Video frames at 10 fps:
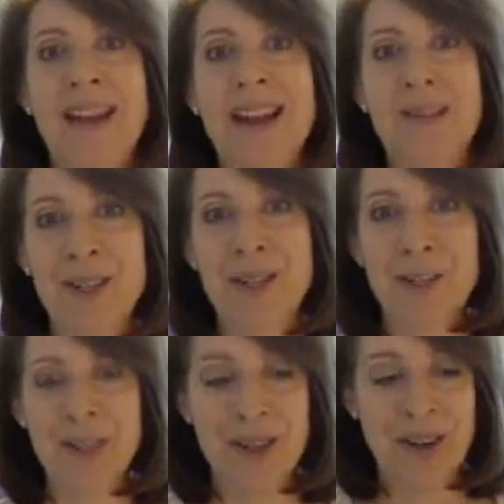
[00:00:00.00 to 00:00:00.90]
never to
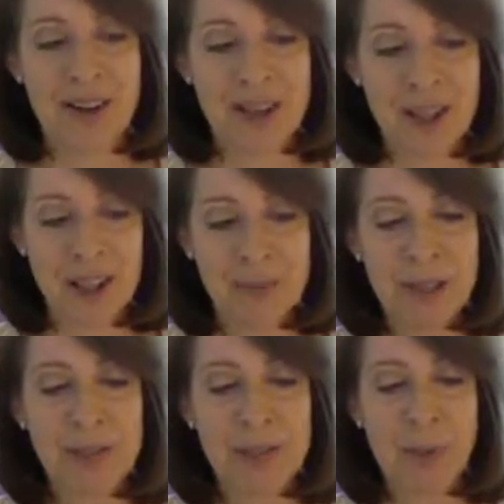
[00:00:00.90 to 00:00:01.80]
return. The chairman
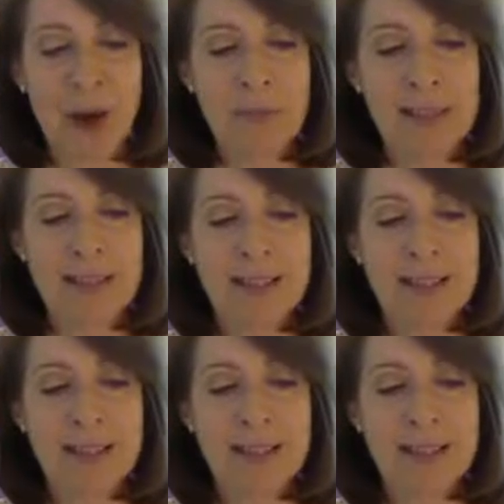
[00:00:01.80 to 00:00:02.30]
of a department,